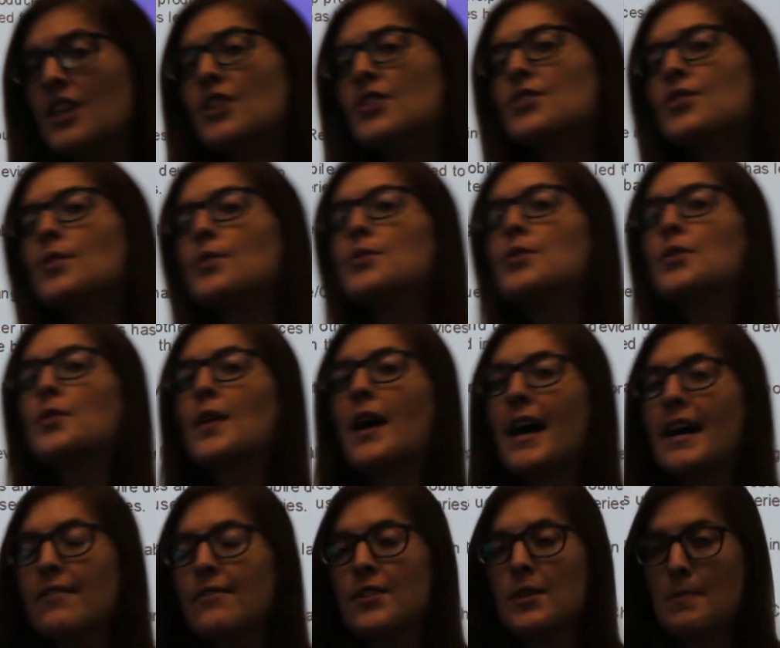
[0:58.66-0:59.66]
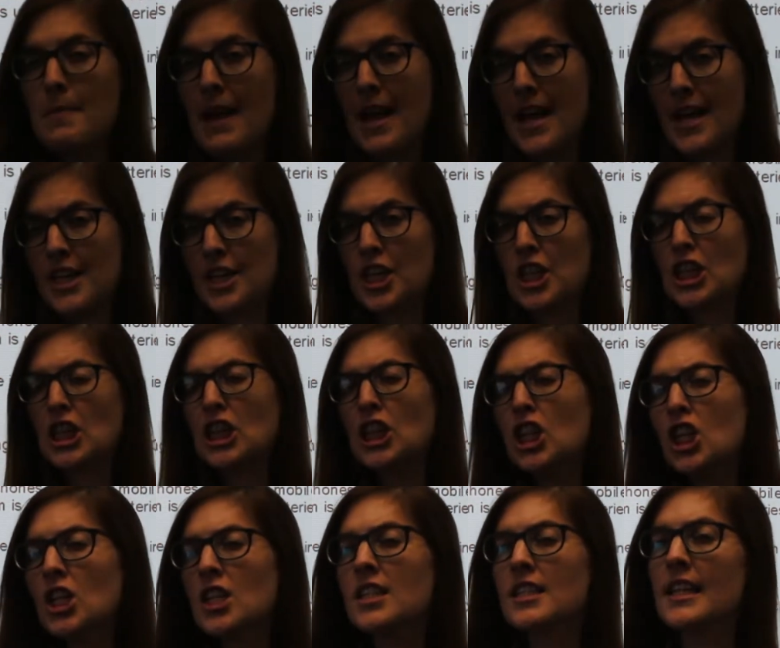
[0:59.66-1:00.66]
So derived demand
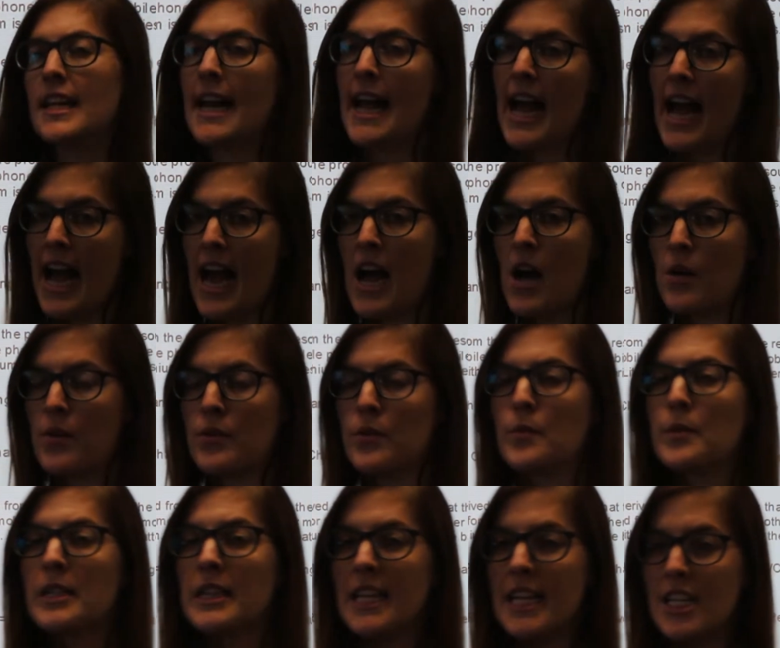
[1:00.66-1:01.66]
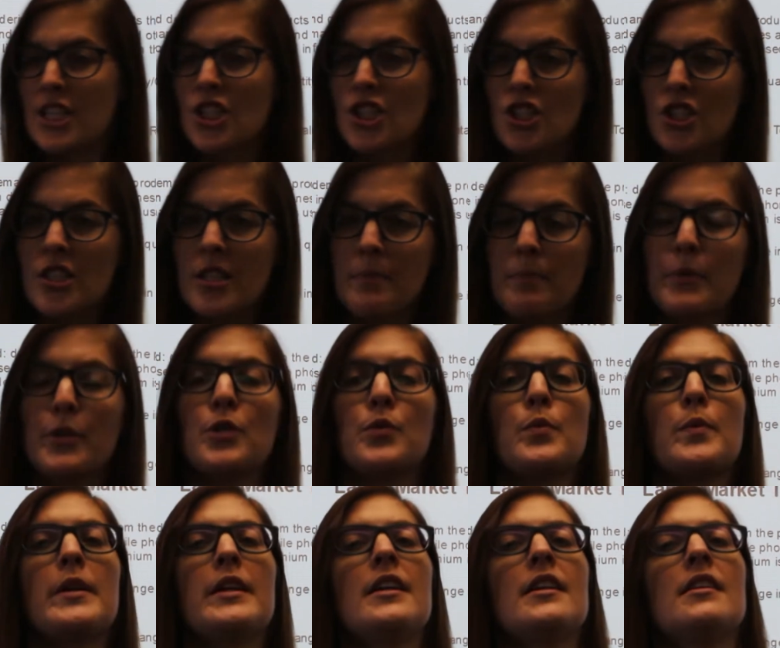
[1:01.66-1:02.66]
looks at how the relationship
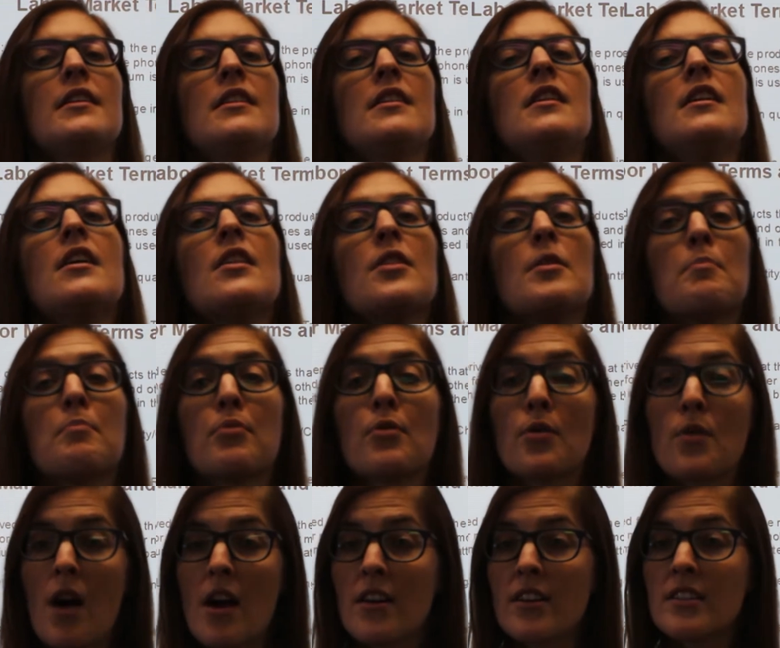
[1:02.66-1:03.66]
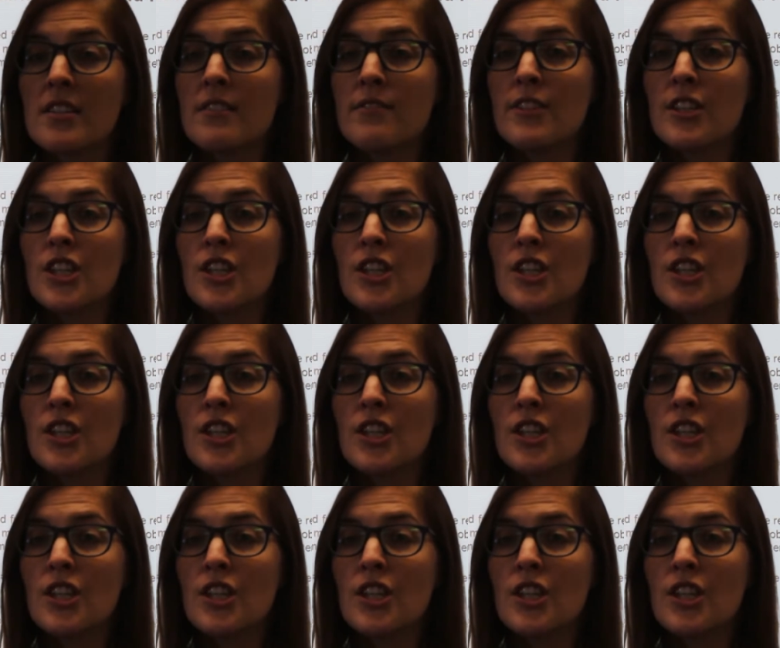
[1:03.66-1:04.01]
between the product of a